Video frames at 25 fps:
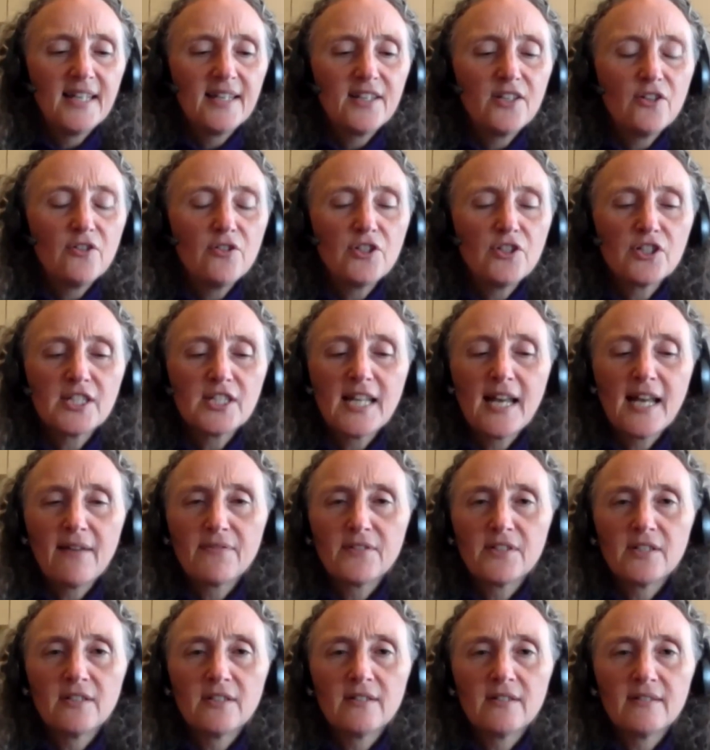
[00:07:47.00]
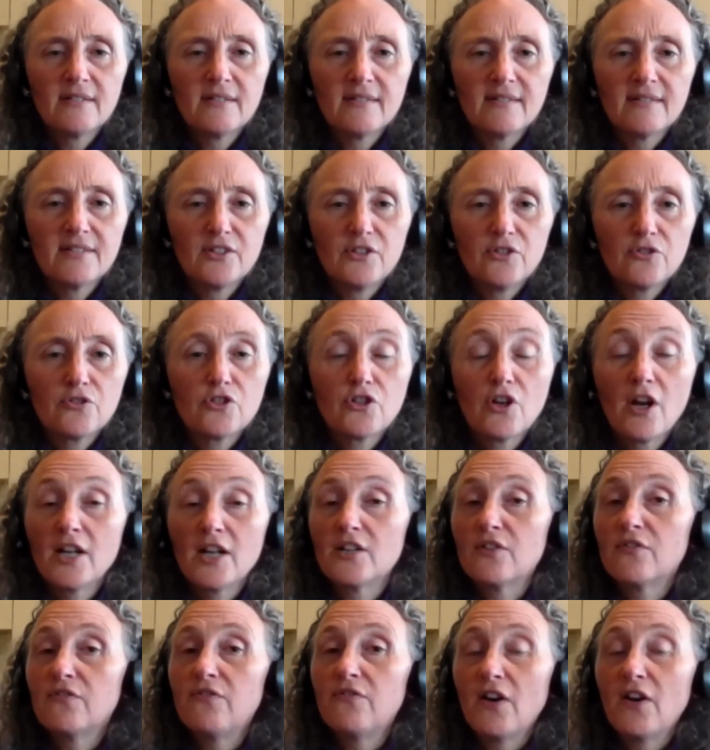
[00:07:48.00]
You just have to, you're
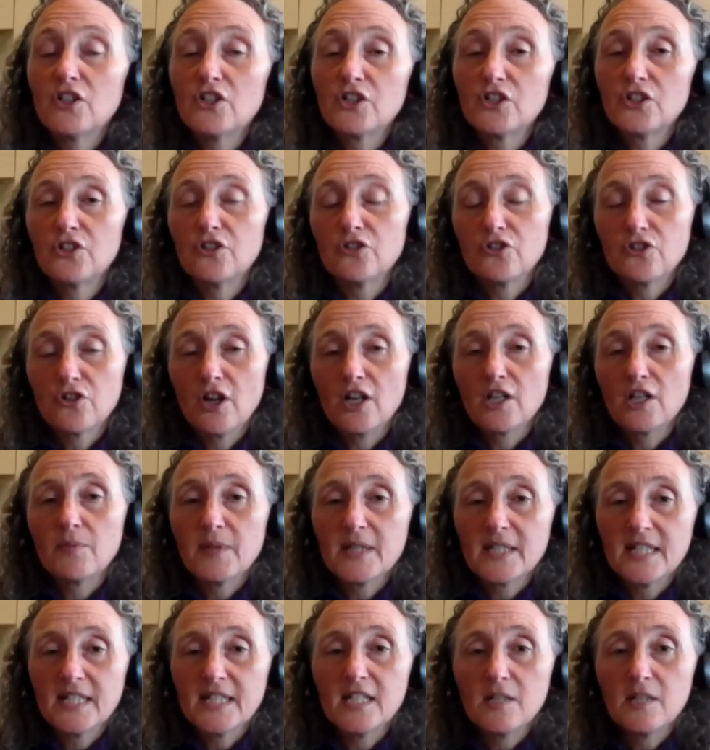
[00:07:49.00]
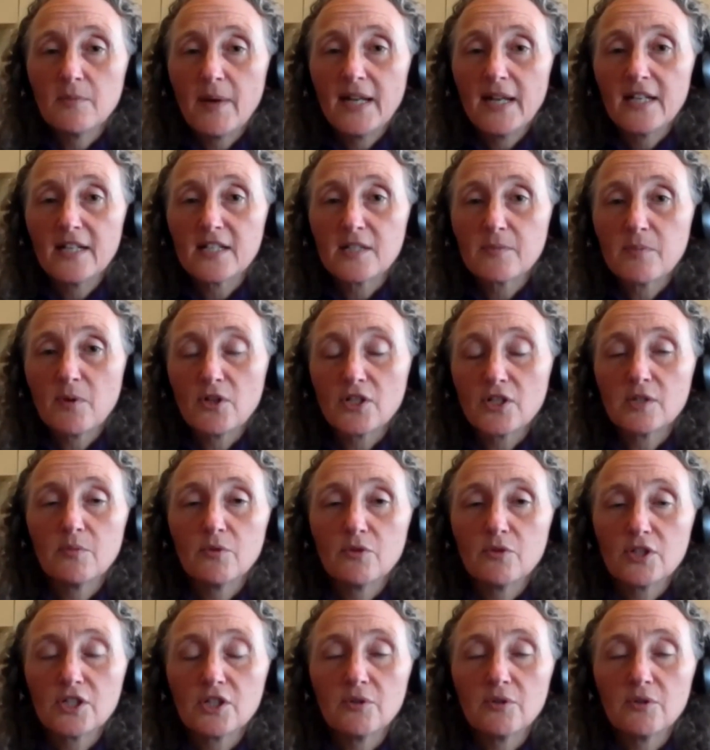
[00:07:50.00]
trying to function, you're trying to be as independent as possible.